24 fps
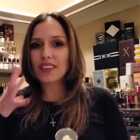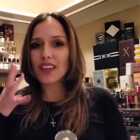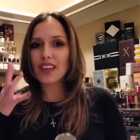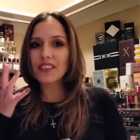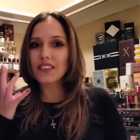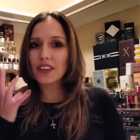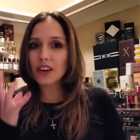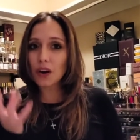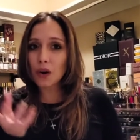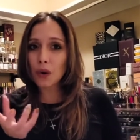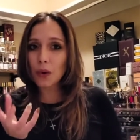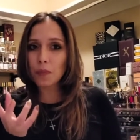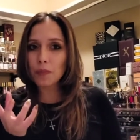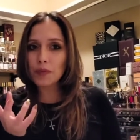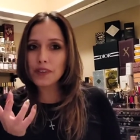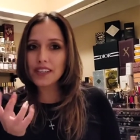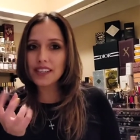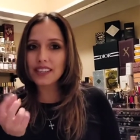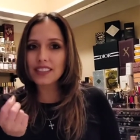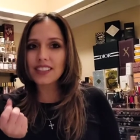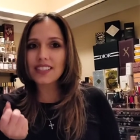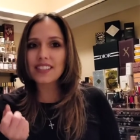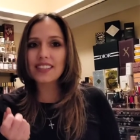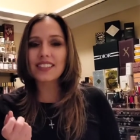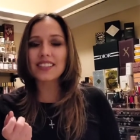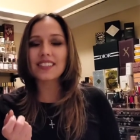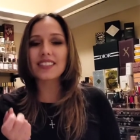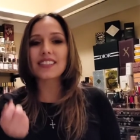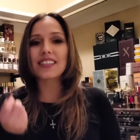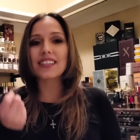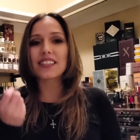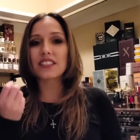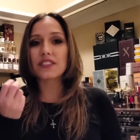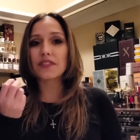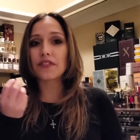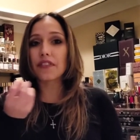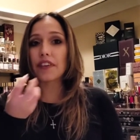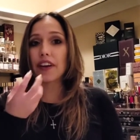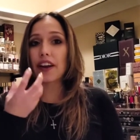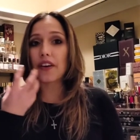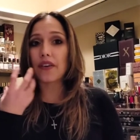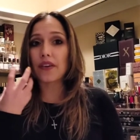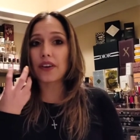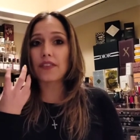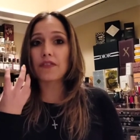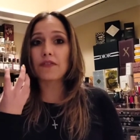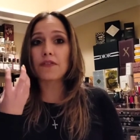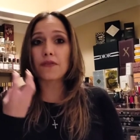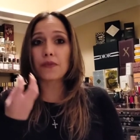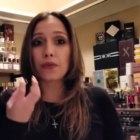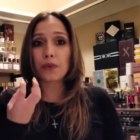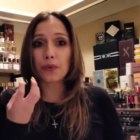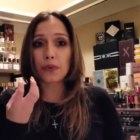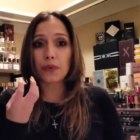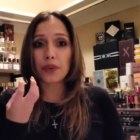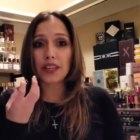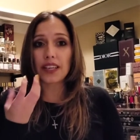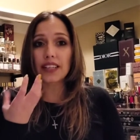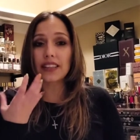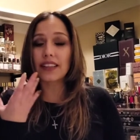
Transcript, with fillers: the opening to this is very fruity,